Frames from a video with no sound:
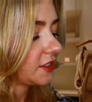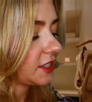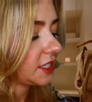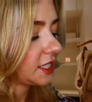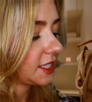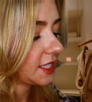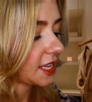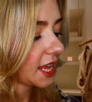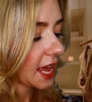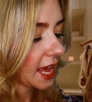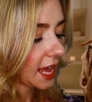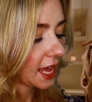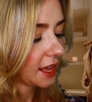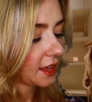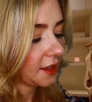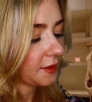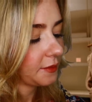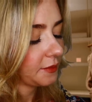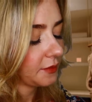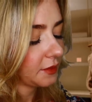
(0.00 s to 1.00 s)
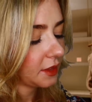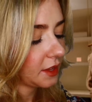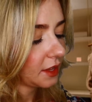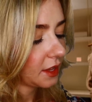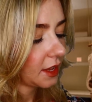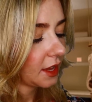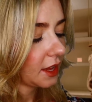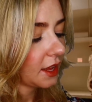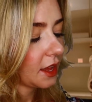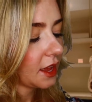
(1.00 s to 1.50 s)
to say,
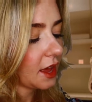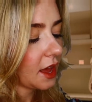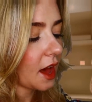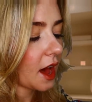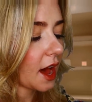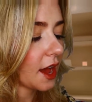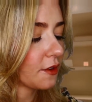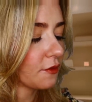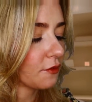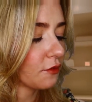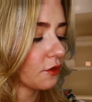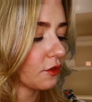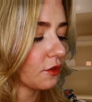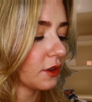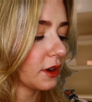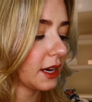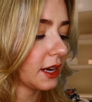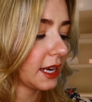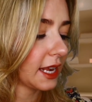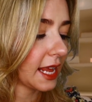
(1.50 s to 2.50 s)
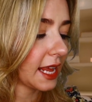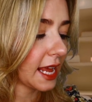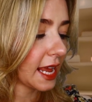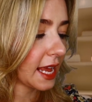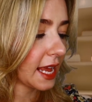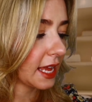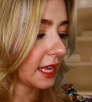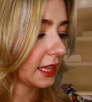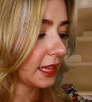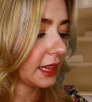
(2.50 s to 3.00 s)
I
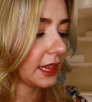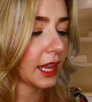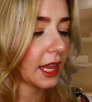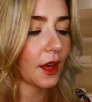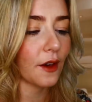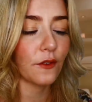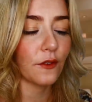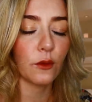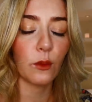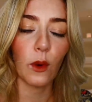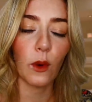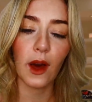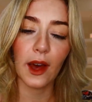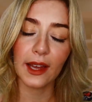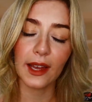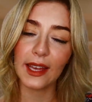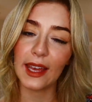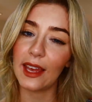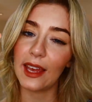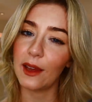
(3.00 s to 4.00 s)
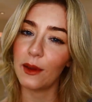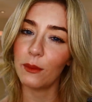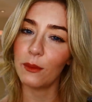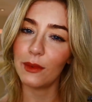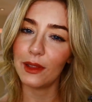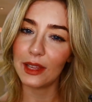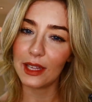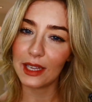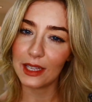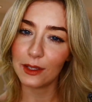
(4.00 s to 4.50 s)
really love working
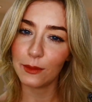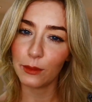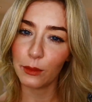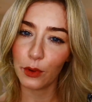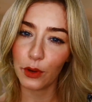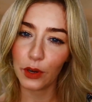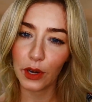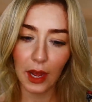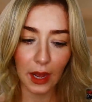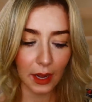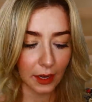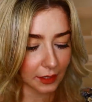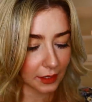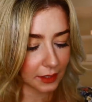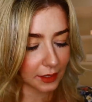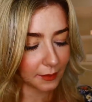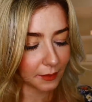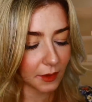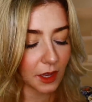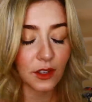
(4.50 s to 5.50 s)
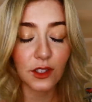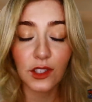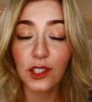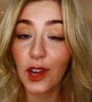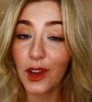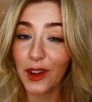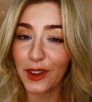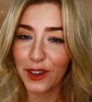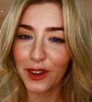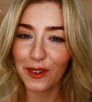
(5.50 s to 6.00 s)
with these products. I'll
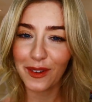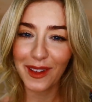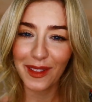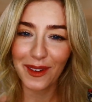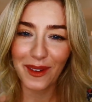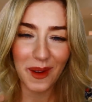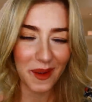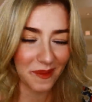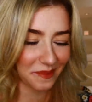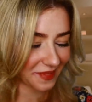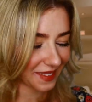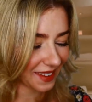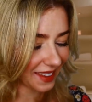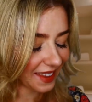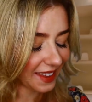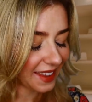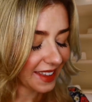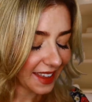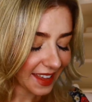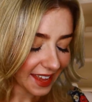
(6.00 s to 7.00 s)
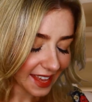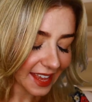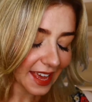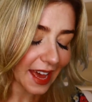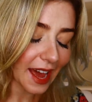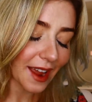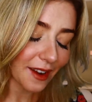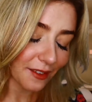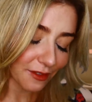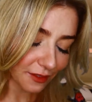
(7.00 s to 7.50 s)
start on your other arm. Yeah,
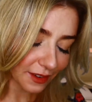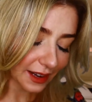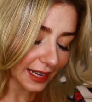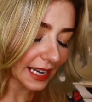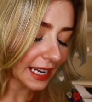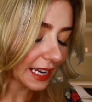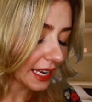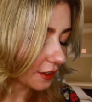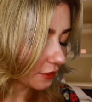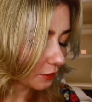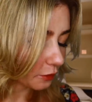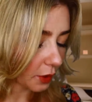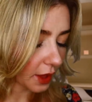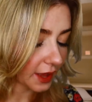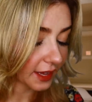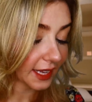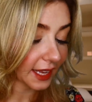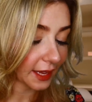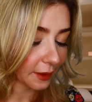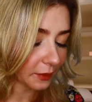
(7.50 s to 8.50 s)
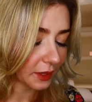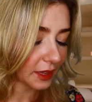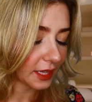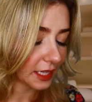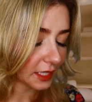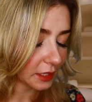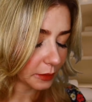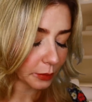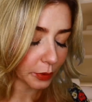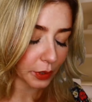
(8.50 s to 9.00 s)
I really love working with
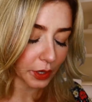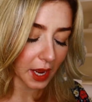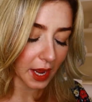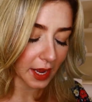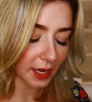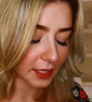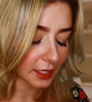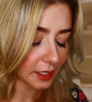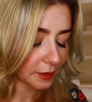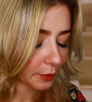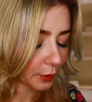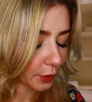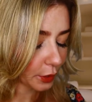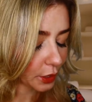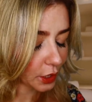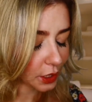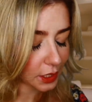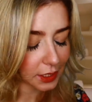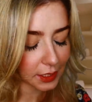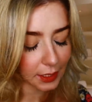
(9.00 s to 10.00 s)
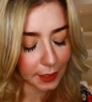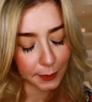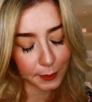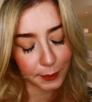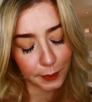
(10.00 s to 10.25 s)
these products because